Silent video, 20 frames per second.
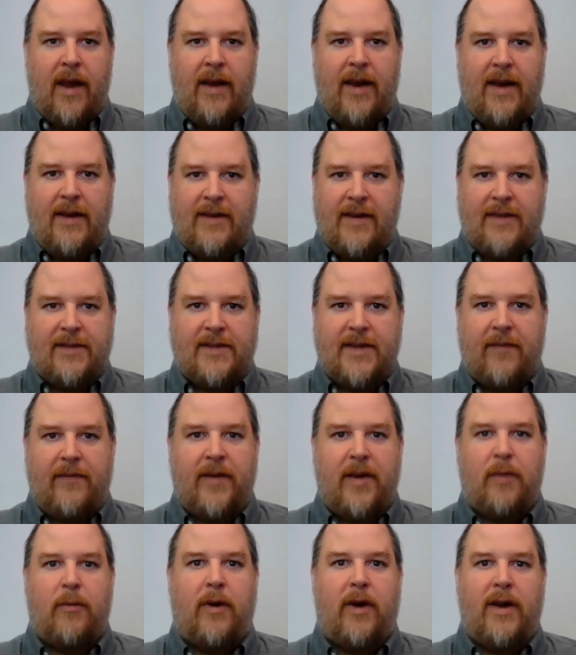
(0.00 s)
In
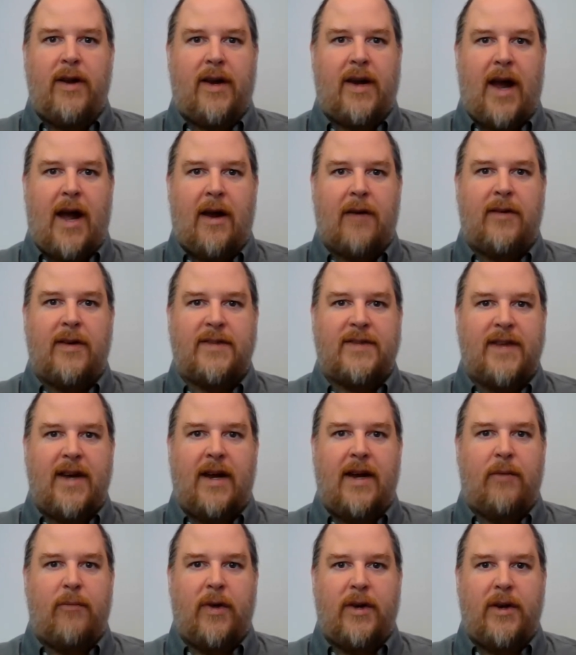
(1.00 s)
1871, Congress
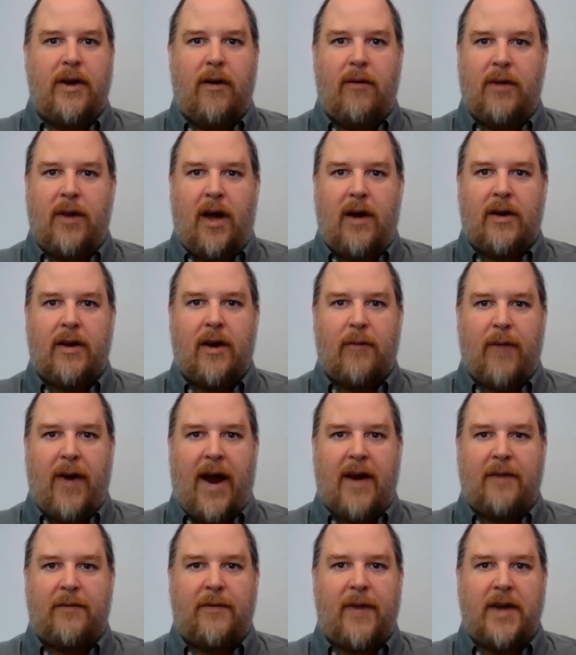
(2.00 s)
said it would no longer
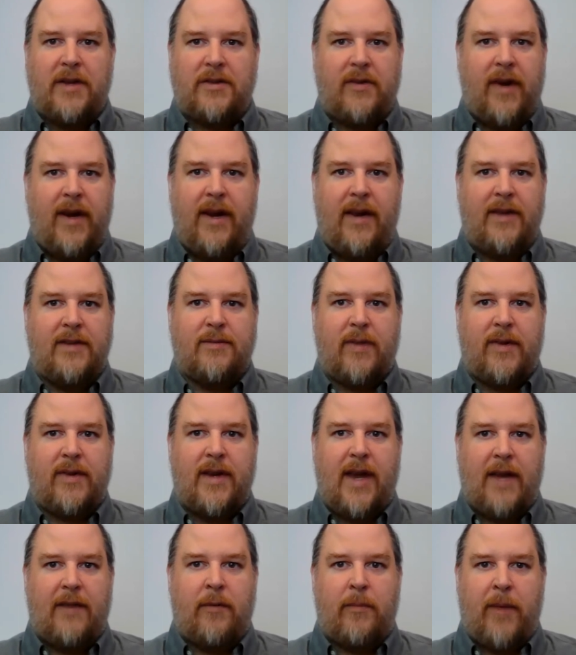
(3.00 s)
ratify treaties with
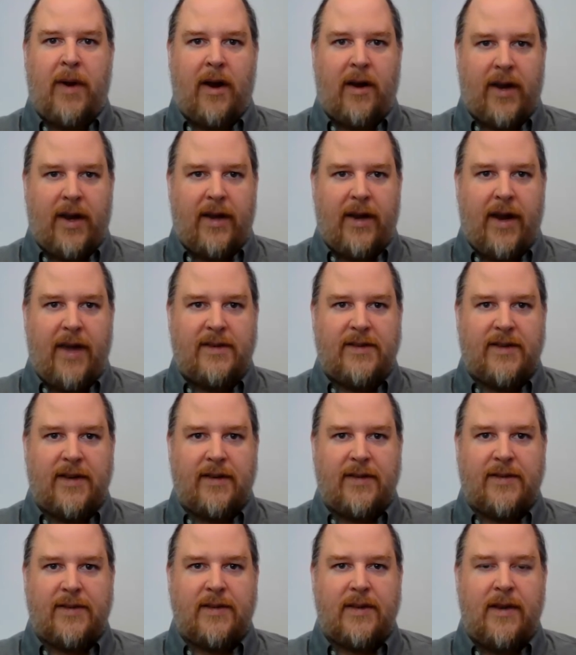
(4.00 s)
Native American
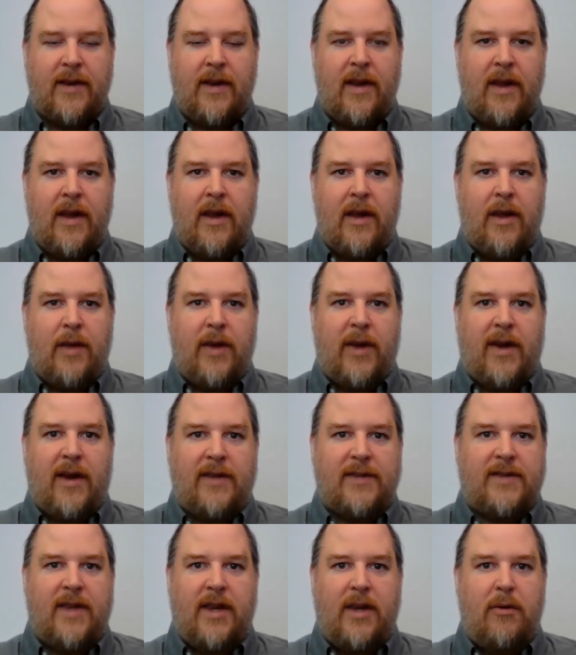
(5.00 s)
nations
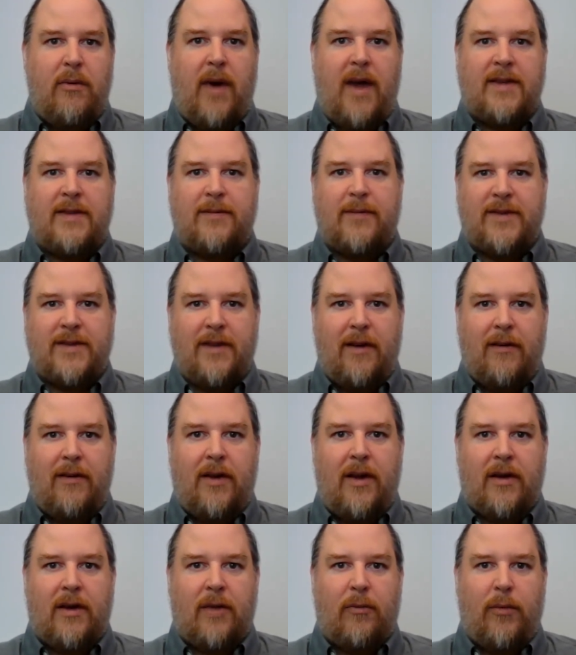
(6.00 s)
because the U.S. was no
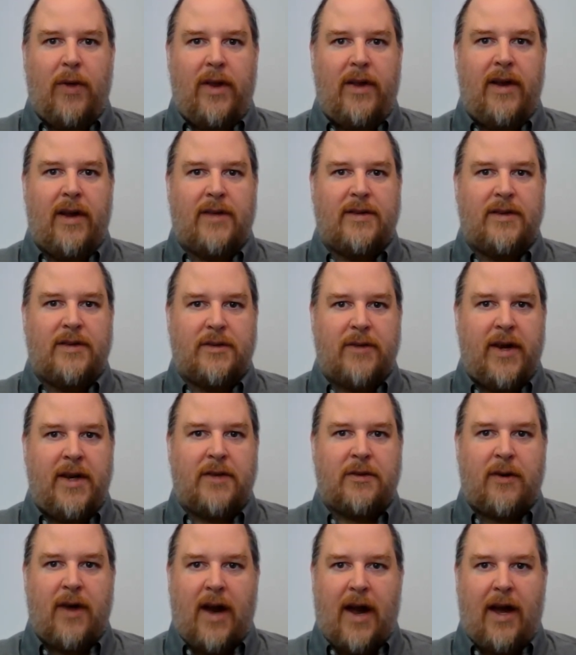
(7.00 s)
longer willing to
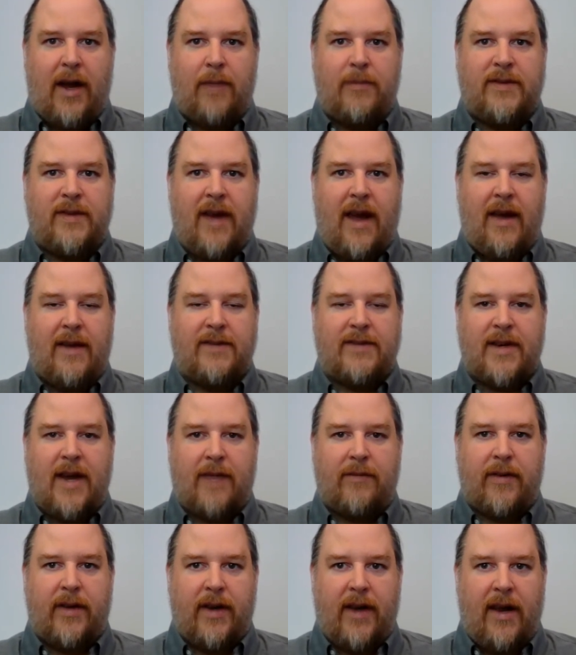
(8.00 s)
treat tribes as
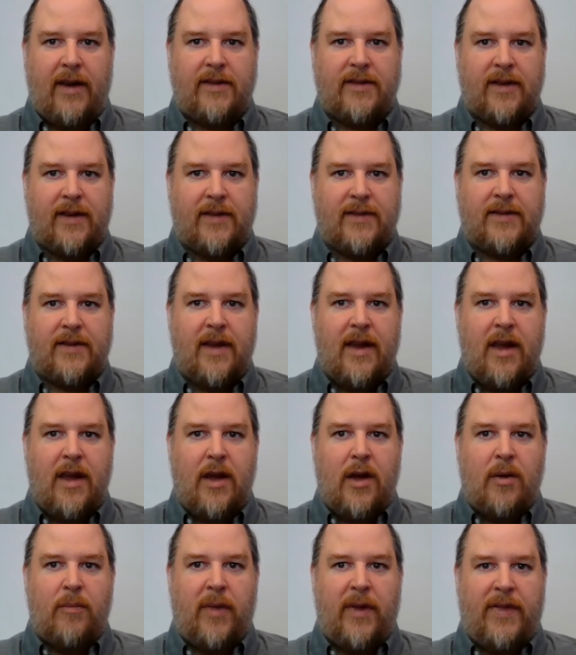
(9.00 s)
sovereign nations.
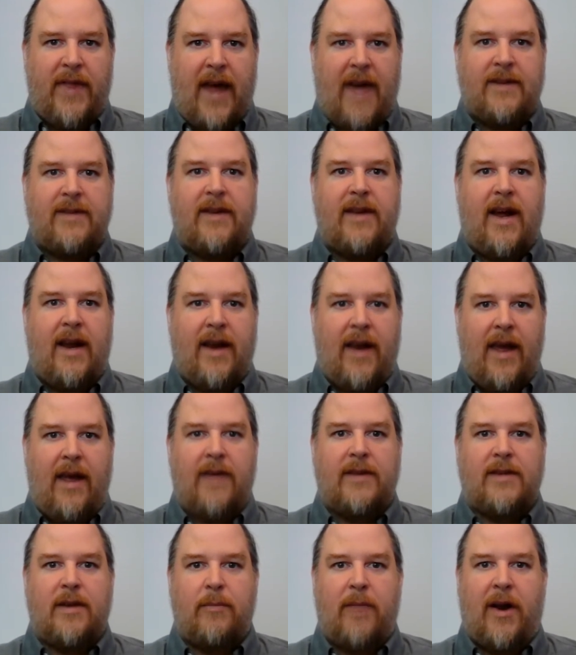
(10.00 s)
But that did not
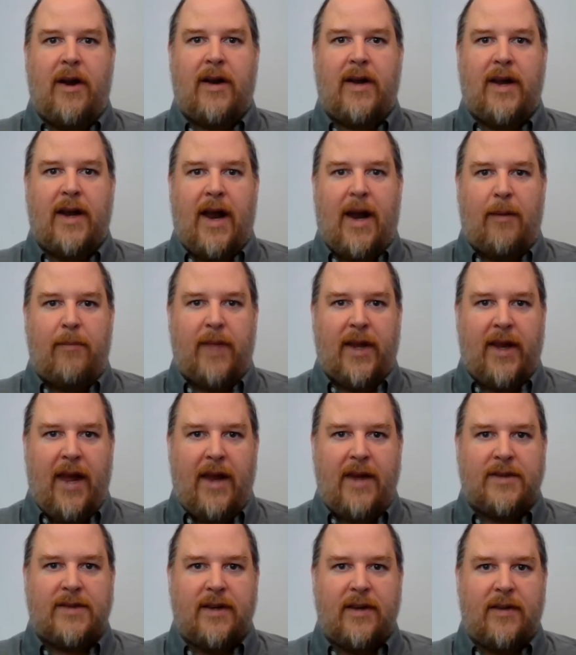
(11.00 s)
end American
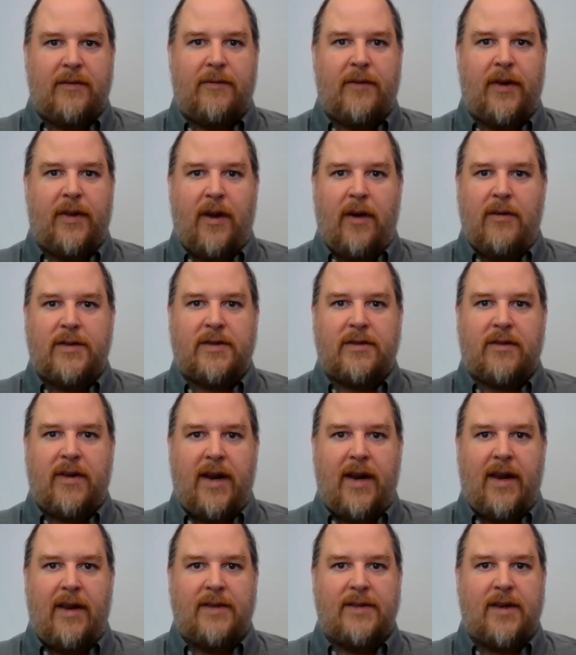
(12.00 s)
obligation for those
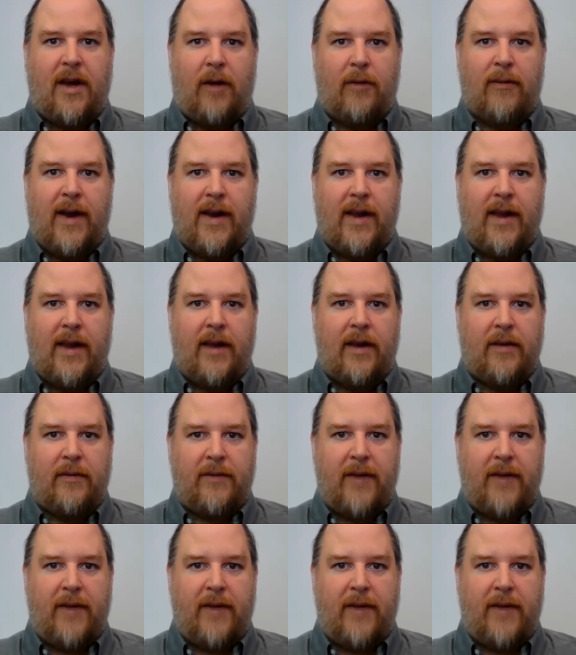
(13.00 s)
treaties already in